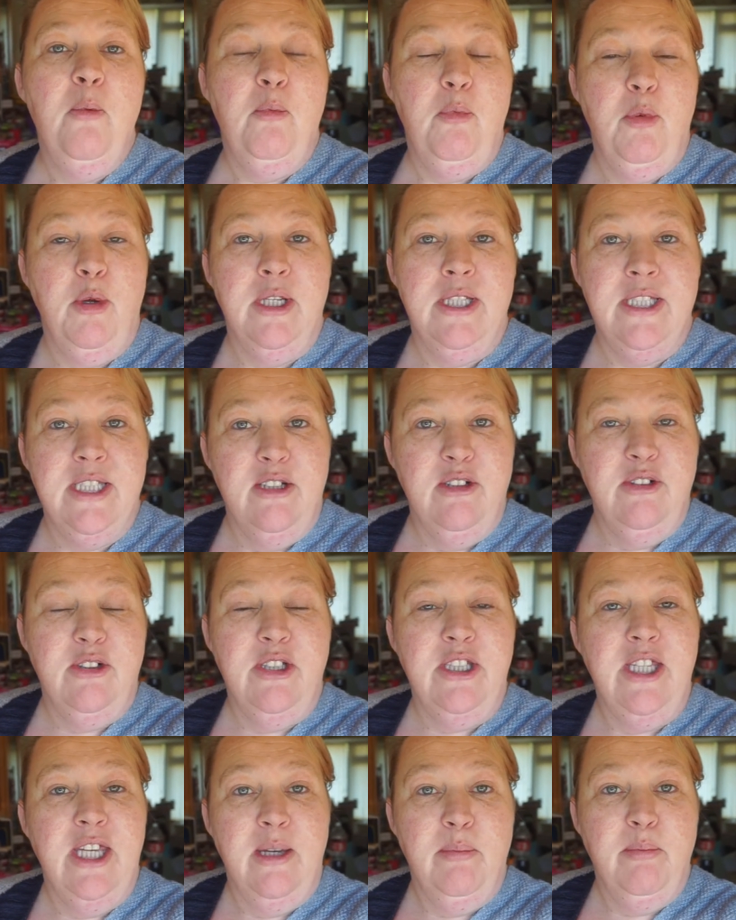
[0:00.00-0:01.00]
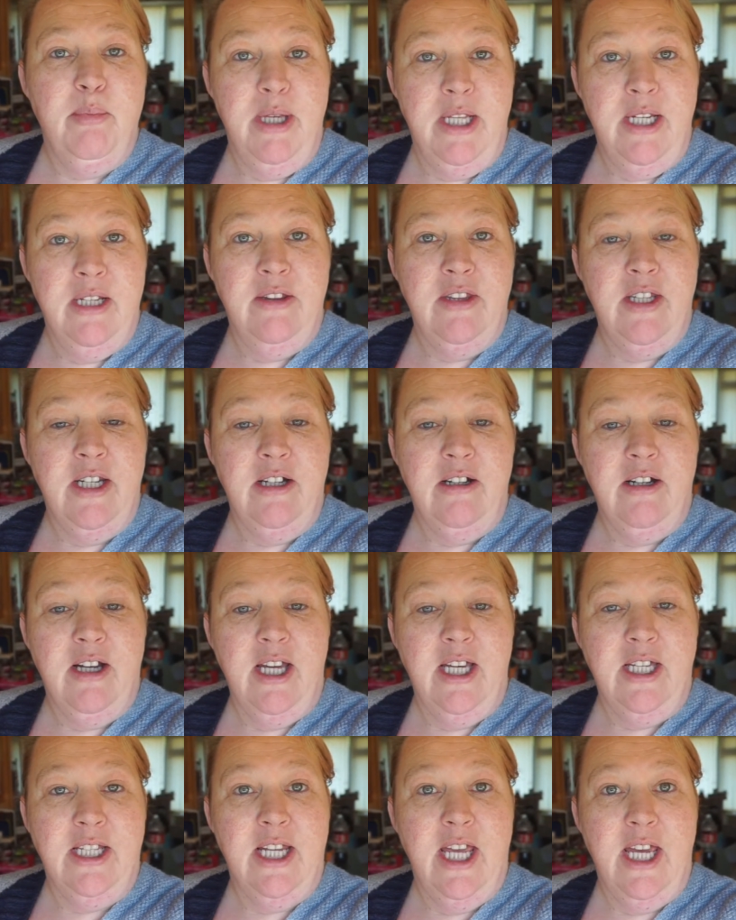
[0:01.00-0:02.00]
But it's another thing being in there
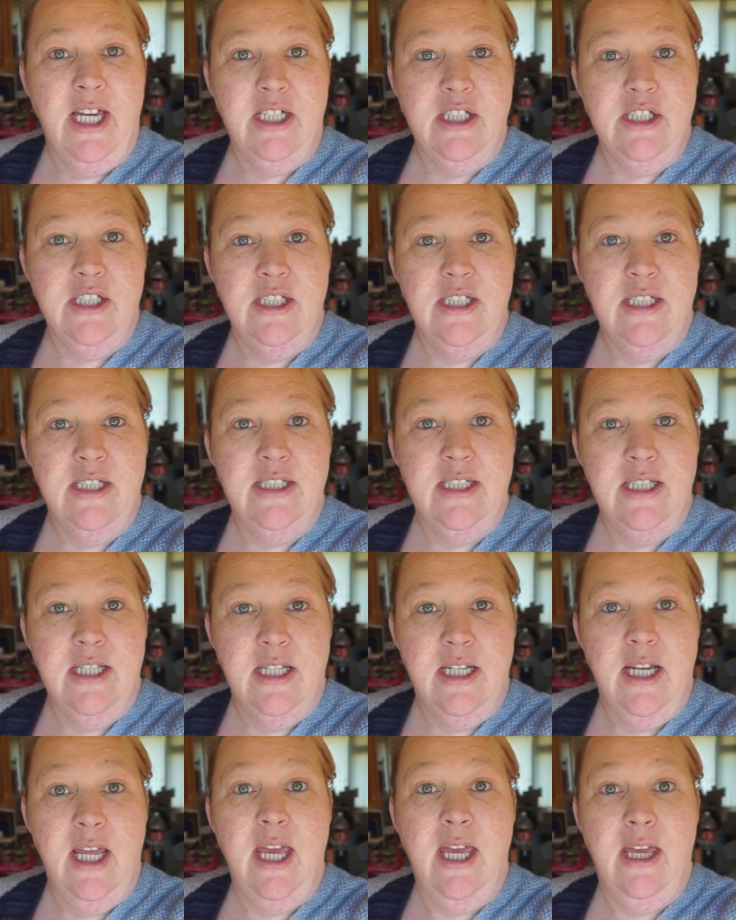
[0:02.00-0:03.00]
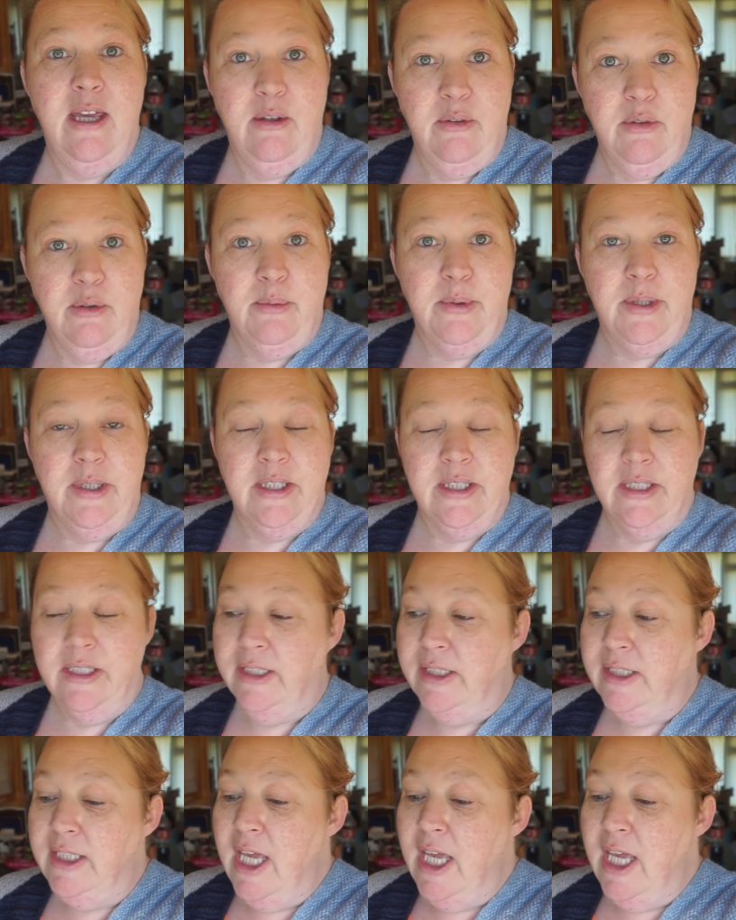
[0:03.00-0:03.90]
and actually seeing how they're working.